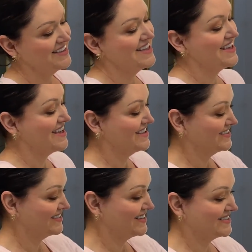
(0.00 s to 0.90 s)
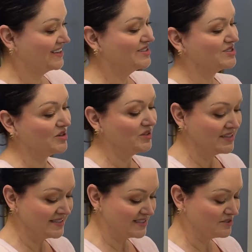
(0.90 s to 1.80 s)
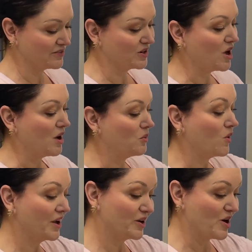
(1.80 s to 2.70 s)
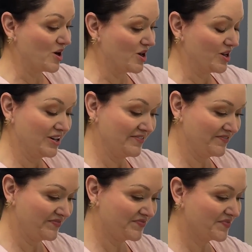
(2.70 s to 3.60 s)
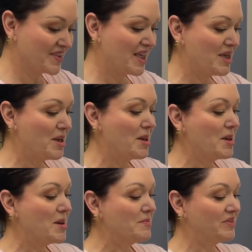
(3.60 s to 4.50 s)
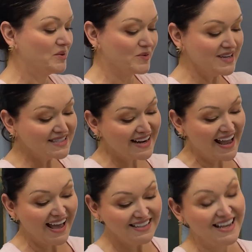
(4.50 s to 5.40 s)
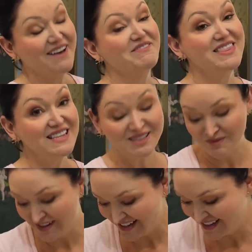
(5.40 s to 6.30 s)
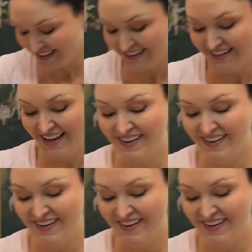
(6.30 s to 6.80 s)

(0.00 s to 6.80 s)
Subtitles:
Yes, it is a sterling silver hot water urn. But the reason I had to have this one, hang